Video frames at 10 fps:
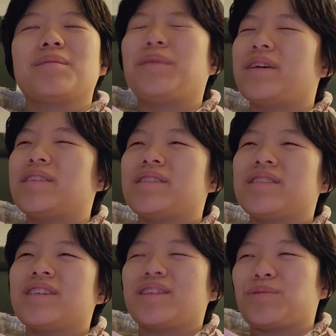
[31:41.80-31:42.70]
But
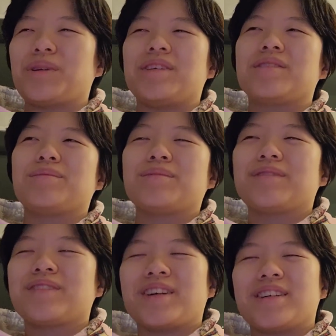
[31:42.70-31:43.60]
it's weird
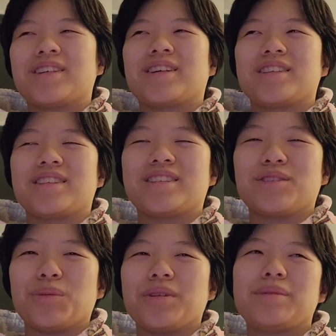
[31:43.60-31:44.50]
because
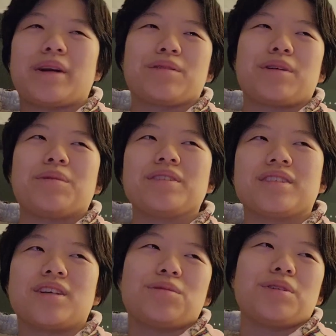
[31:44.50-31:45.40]
normally my gray
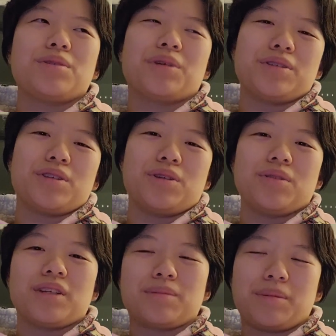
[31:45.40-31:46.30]
ones sell really well too,
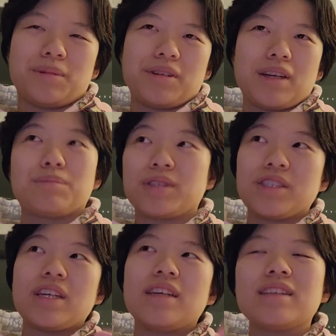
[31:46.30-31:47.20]
because people are like
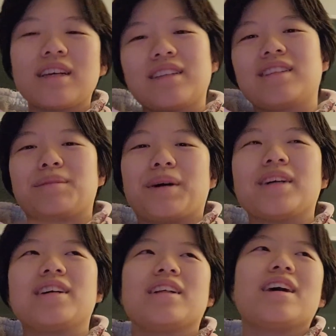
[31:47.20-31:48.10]
pushing and then they
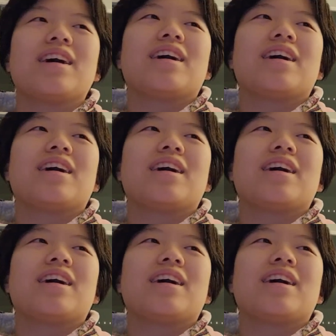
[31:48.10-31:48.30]
buy it.